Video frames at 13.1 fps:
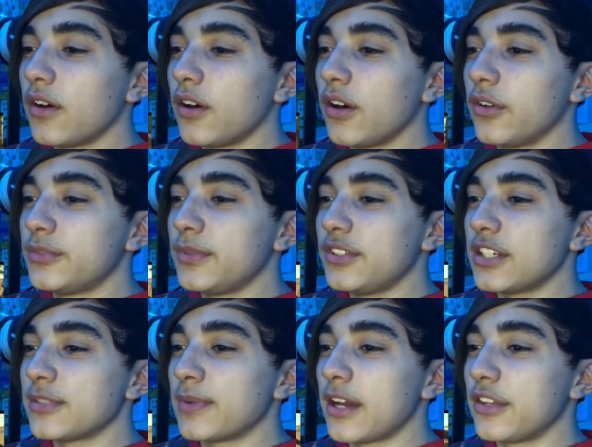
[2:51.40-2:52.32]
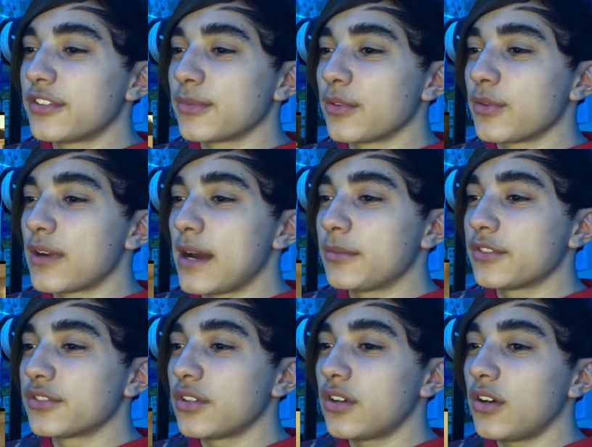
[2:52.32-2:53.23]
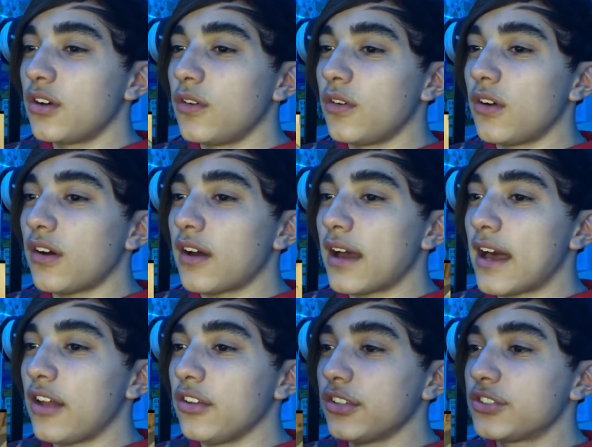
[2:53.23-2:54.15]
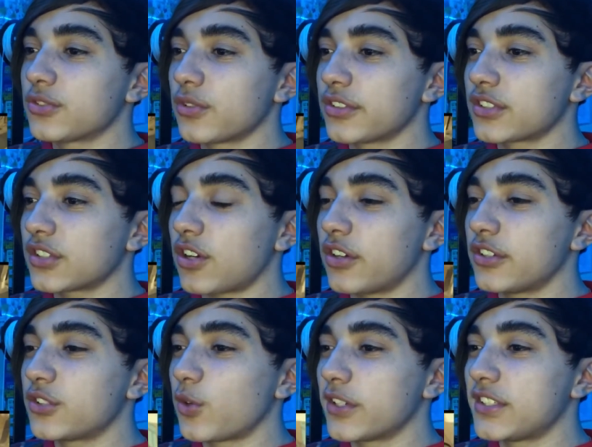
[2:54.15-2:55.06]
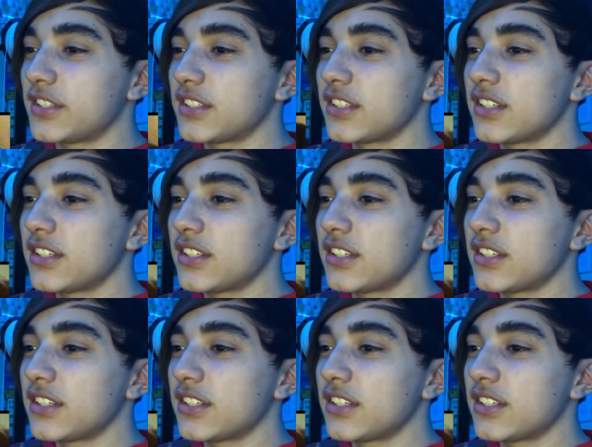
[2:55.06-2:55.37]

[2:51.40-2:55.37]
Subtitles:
Oh, he's being chased by some of the raptors. Oh, Allosaurus and Carnotaurus.